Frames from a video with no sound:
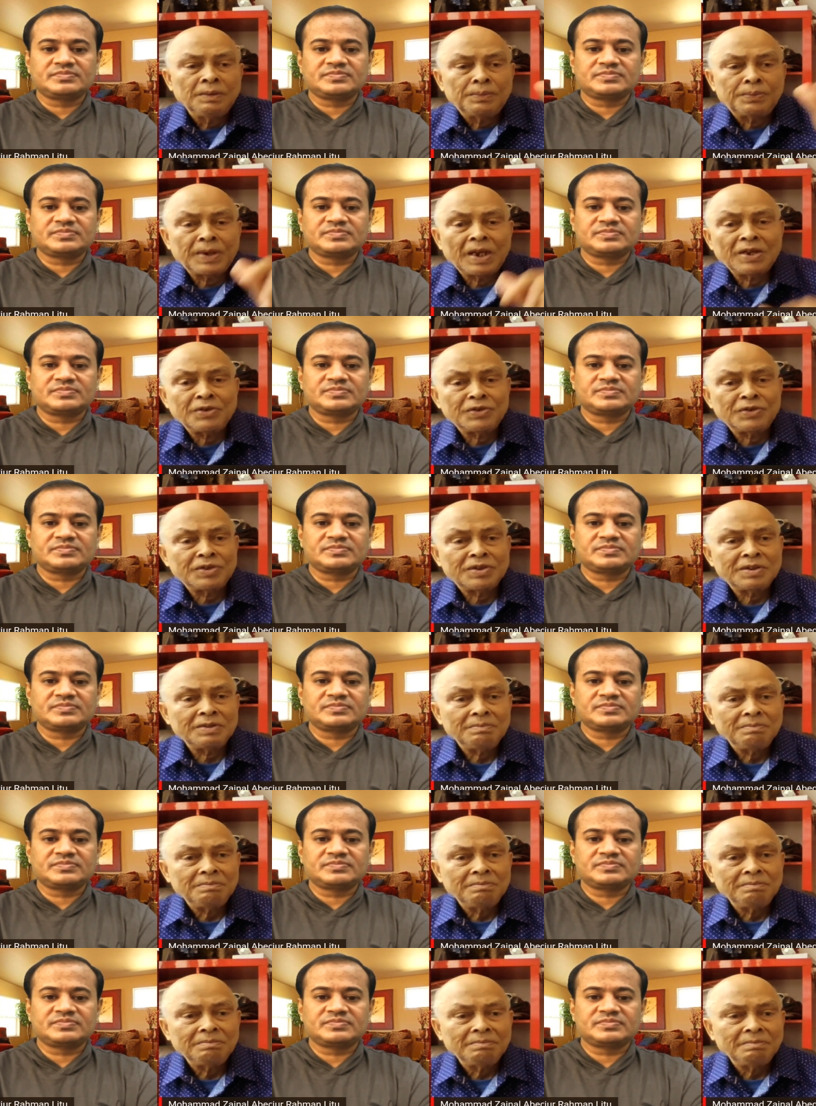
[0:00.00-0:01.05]
Speaker 1: France,
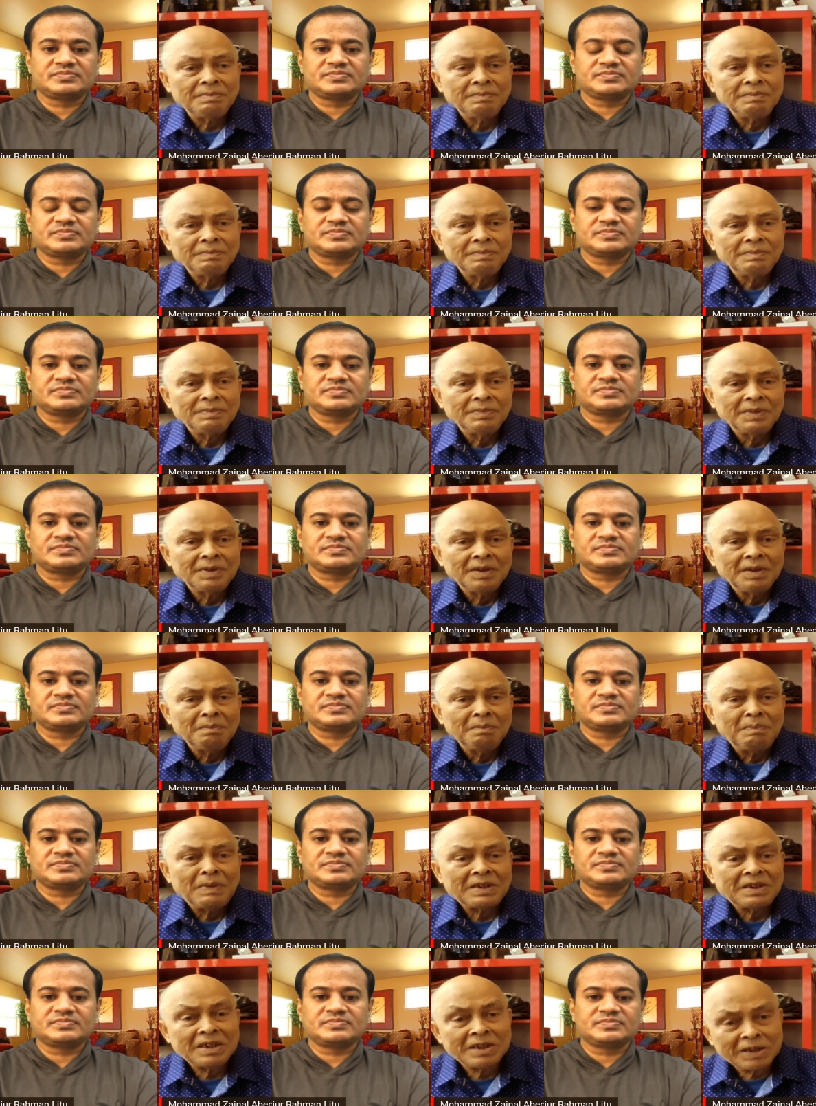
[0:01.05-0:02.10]

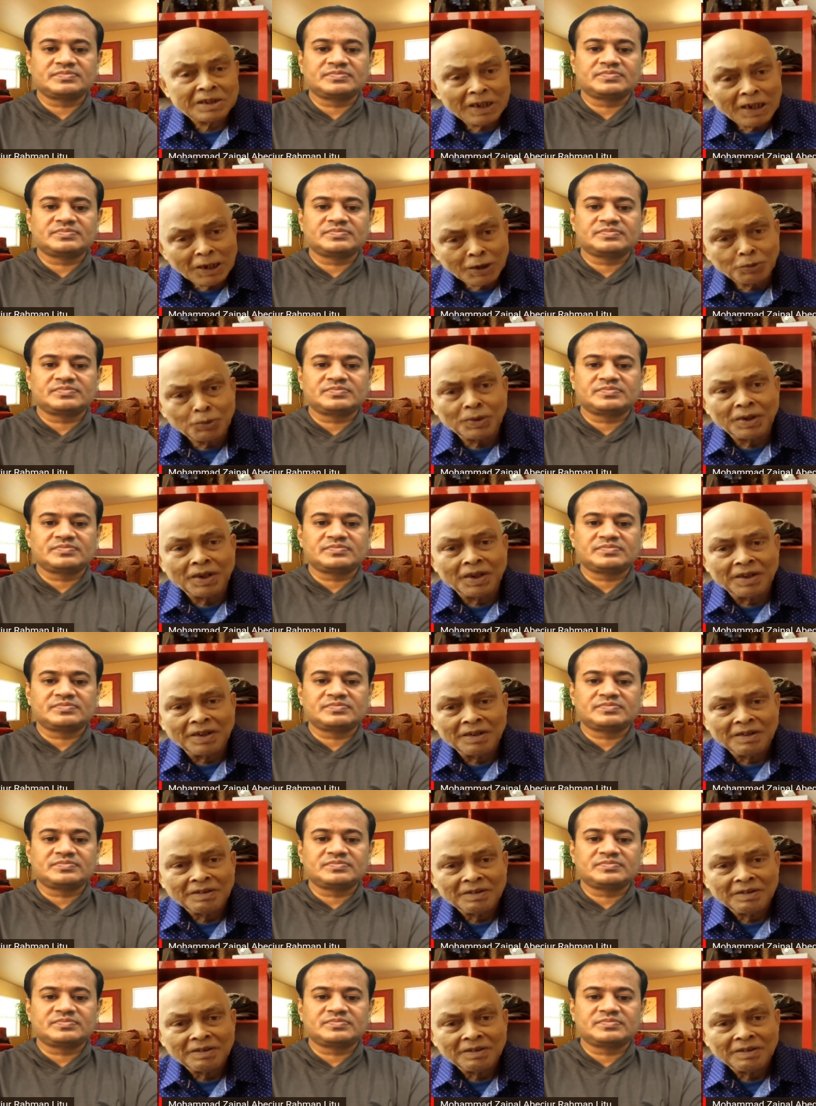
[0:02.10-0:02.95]
but still today,